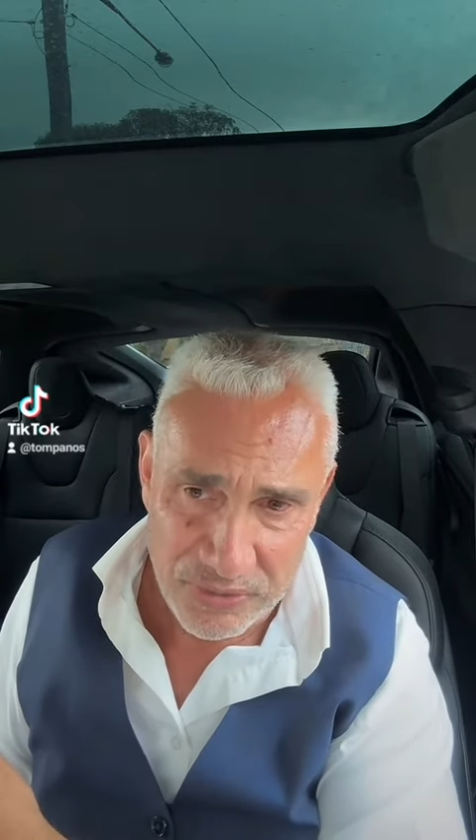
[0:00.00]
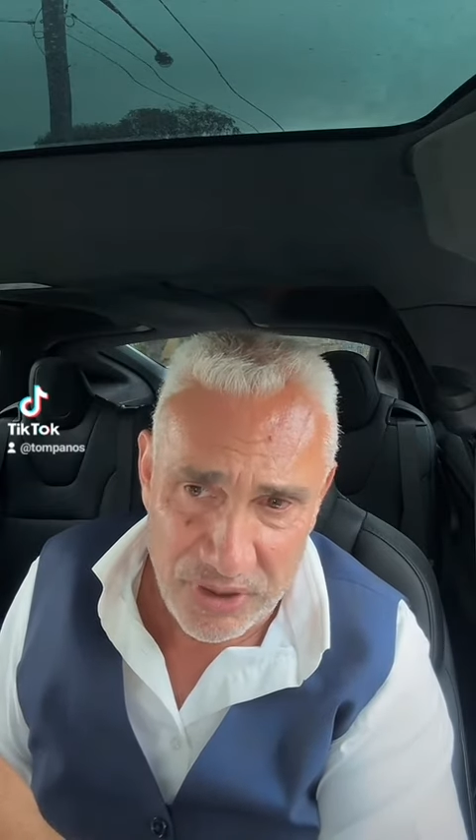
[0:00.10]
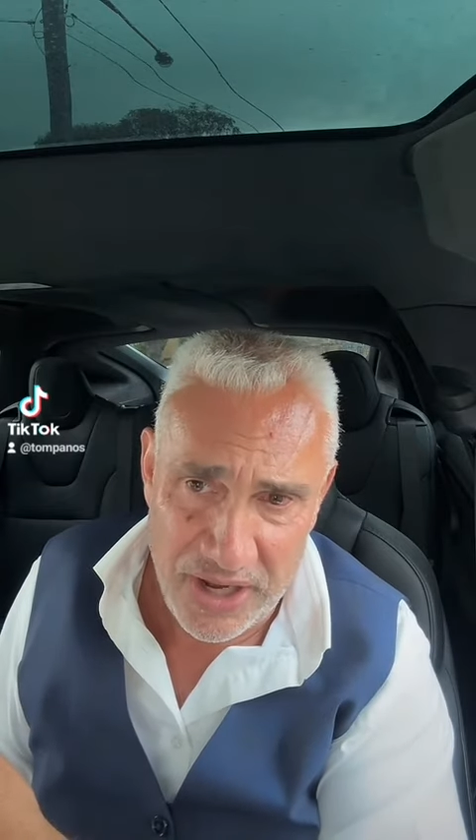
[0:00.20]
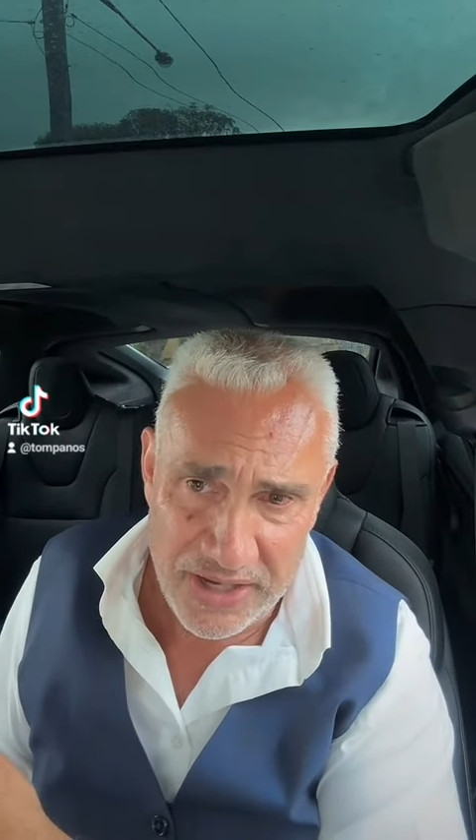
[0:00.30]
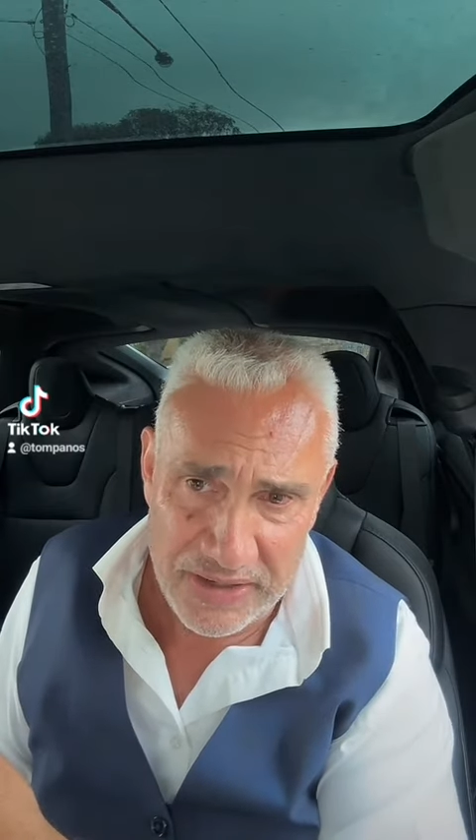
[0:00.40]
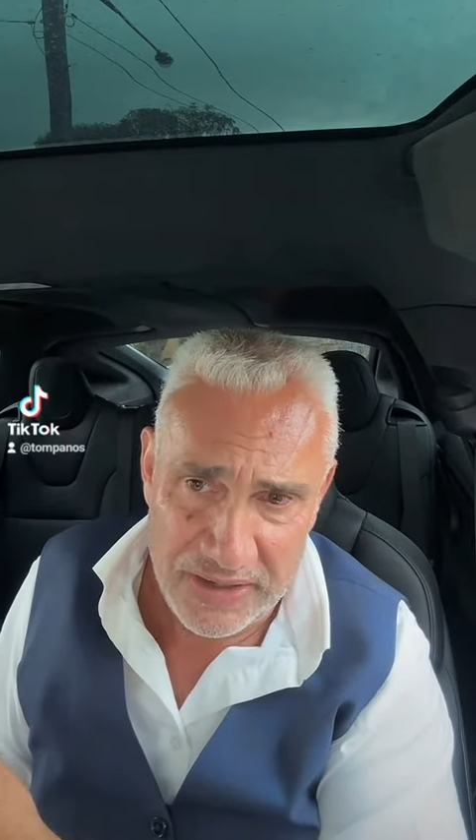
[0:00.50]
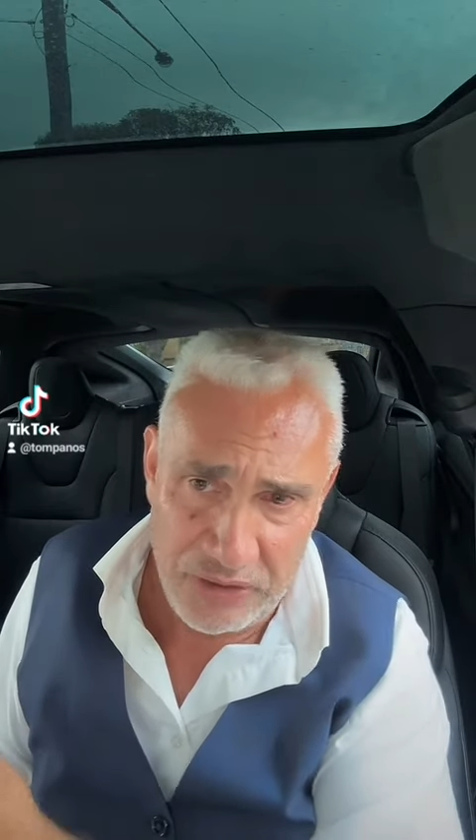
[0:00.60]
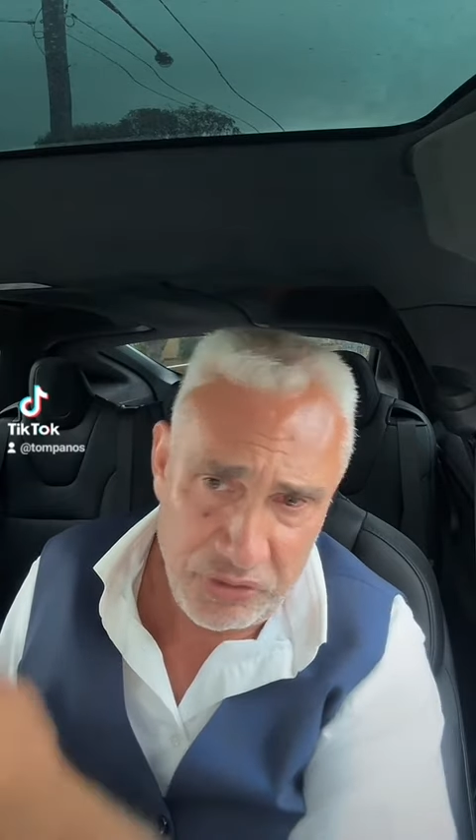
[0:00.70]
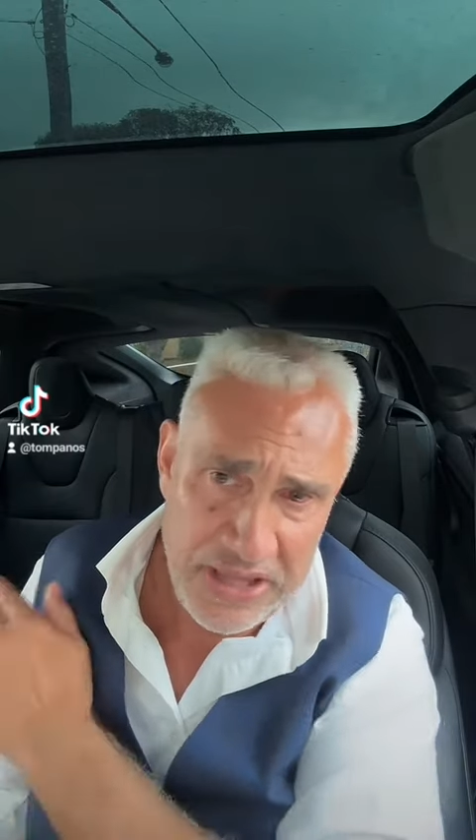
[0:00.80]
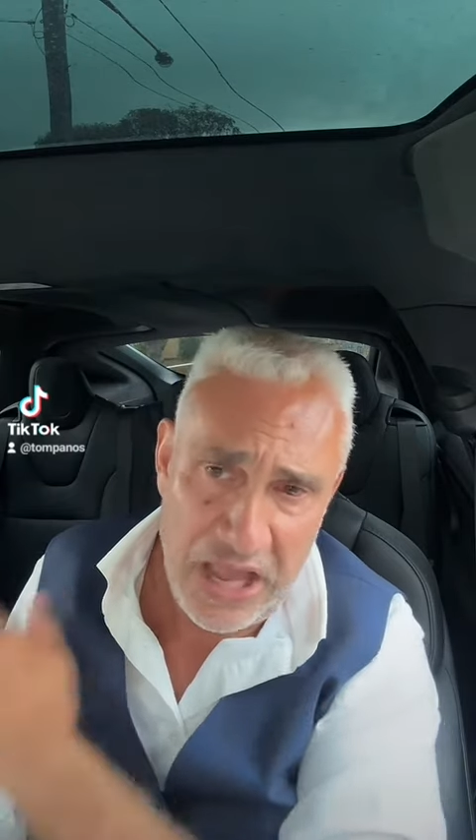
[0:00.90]
right?
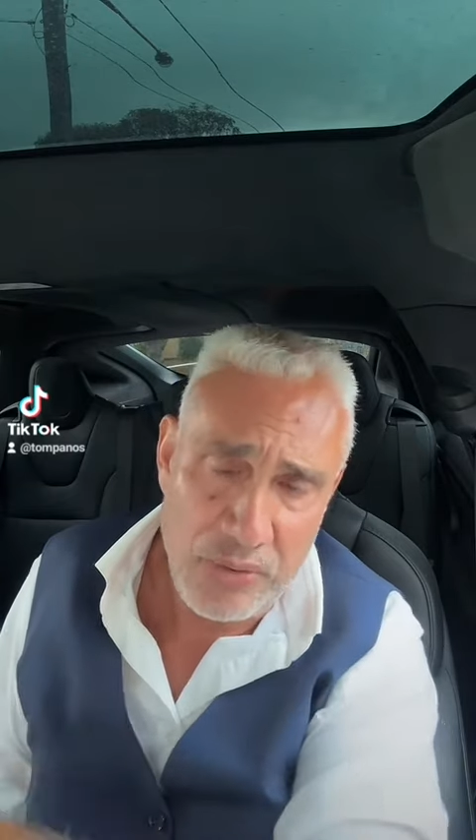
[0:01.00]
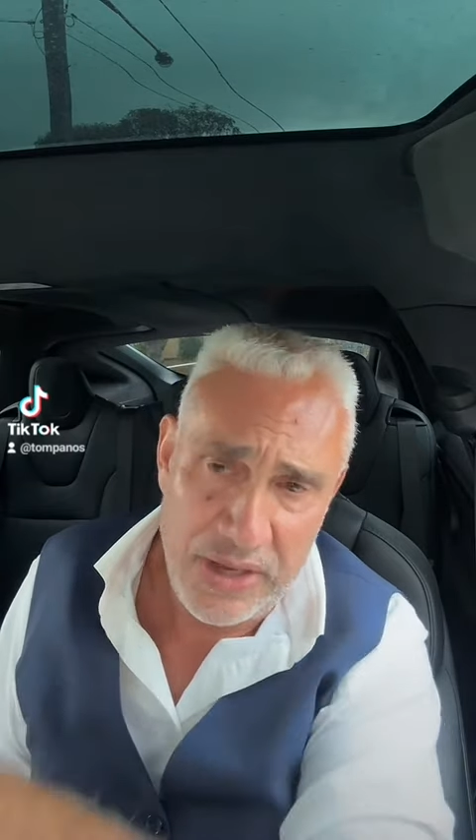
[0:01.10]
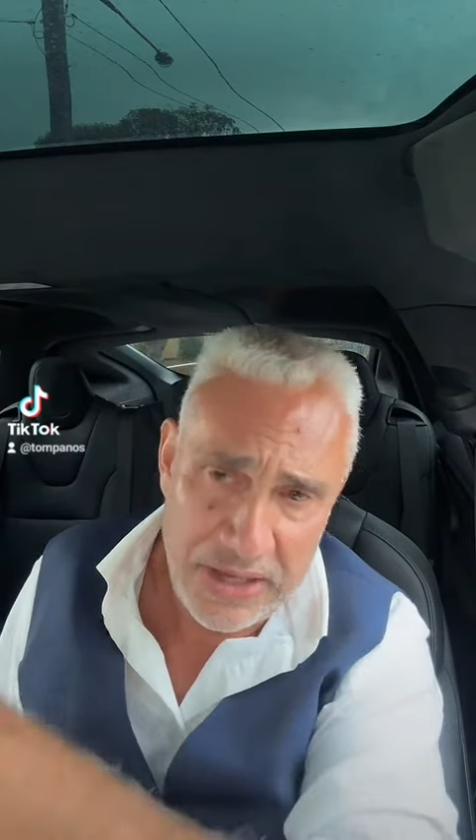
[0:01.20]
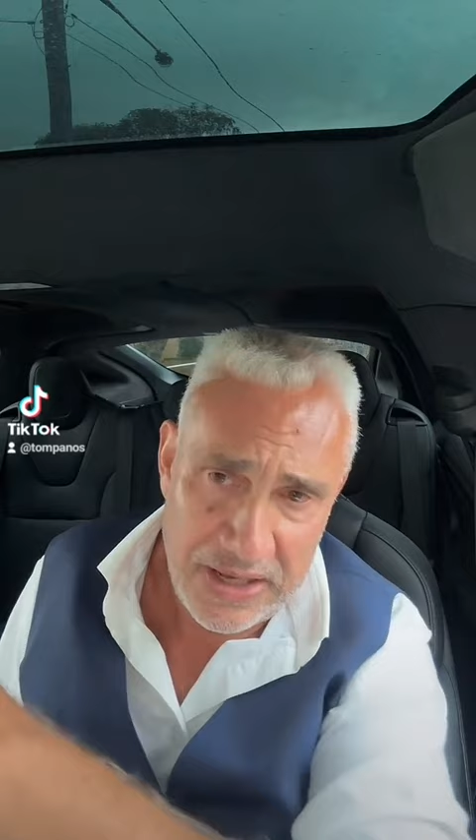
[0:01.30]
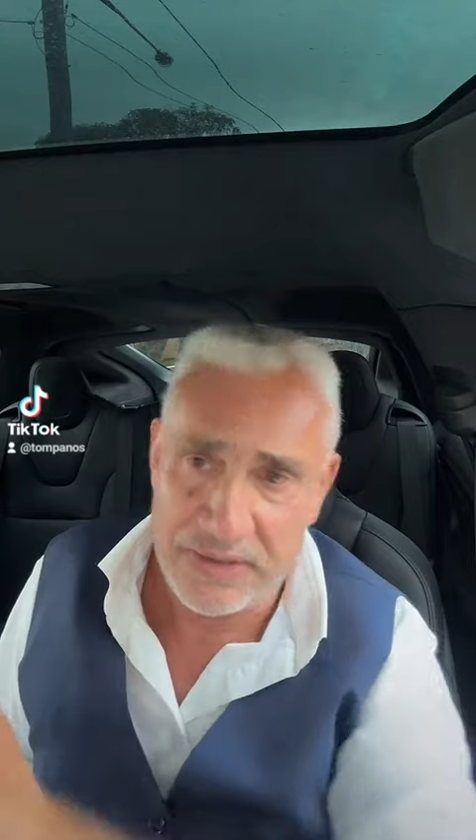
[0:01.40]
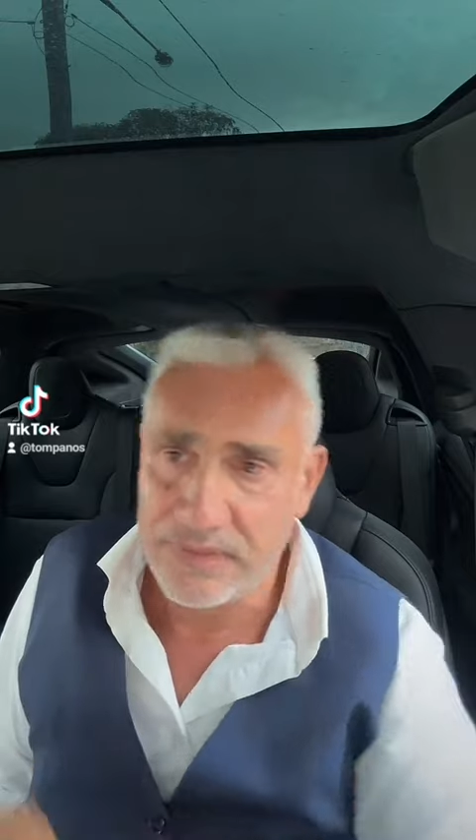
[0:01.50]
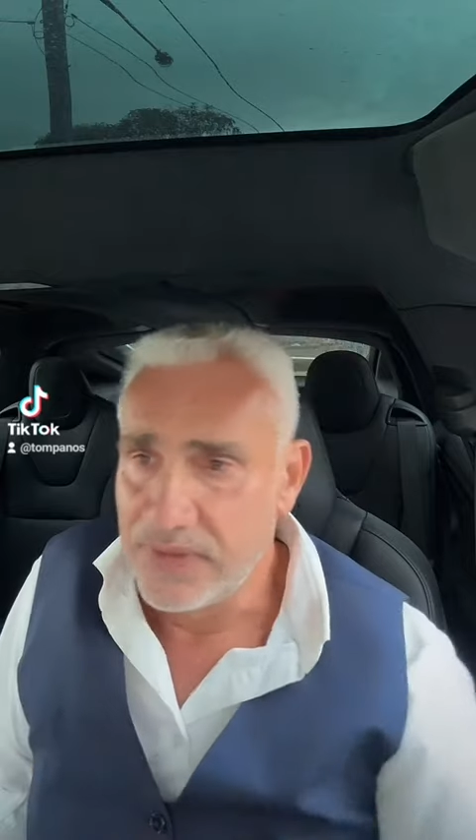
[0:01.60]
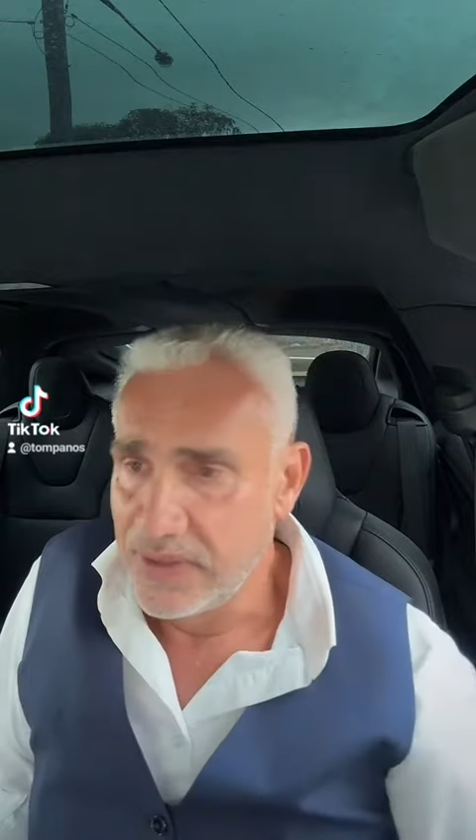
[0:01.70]
He could go in and,